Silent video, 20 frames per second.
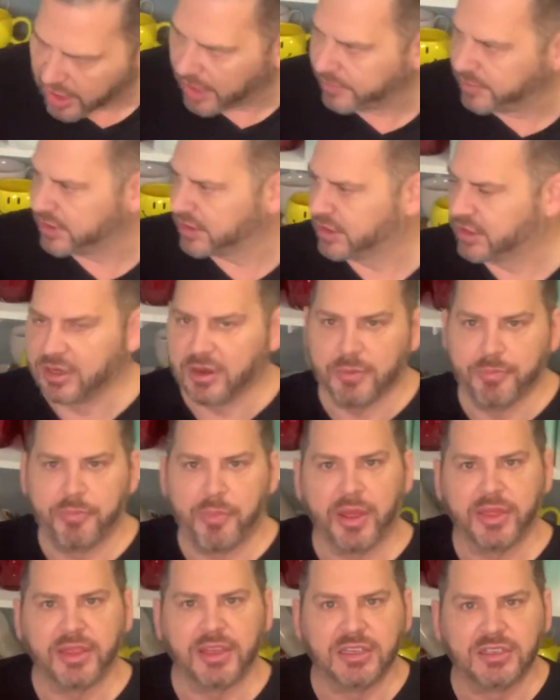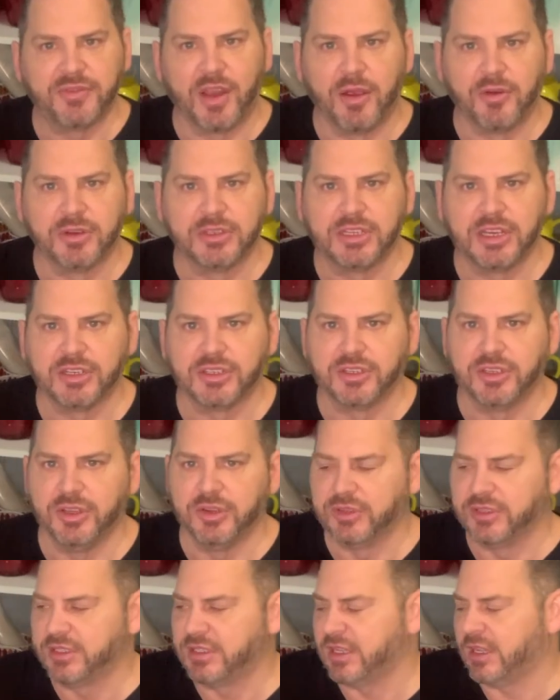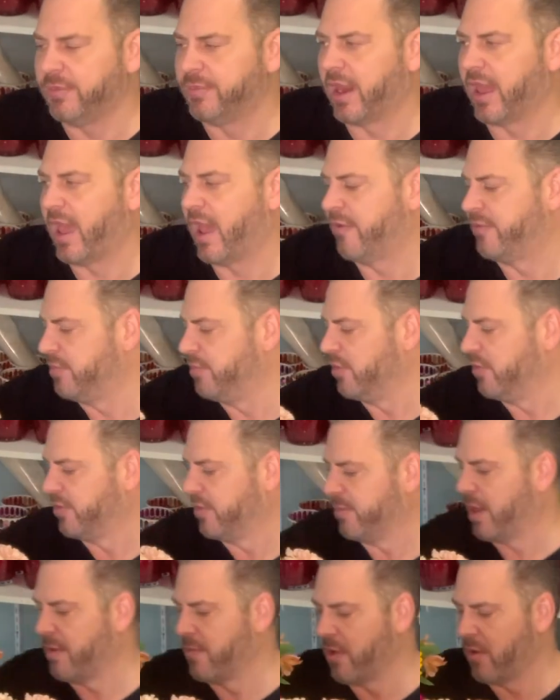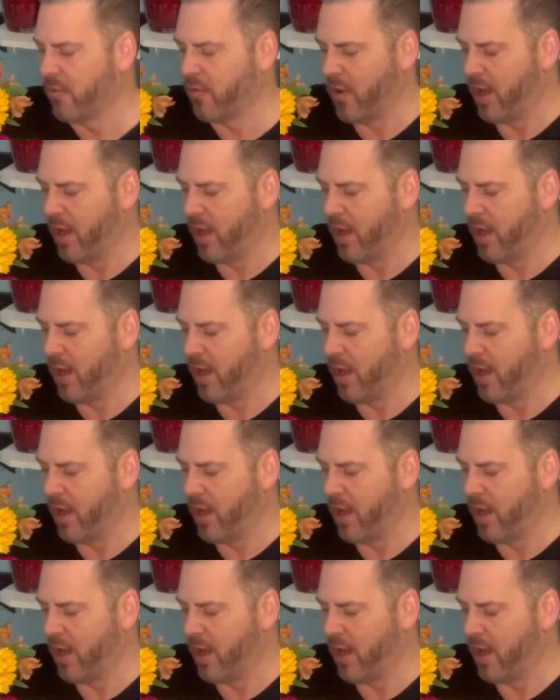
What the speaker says: I've just put these flowers here so you can see, but I have to move them out of my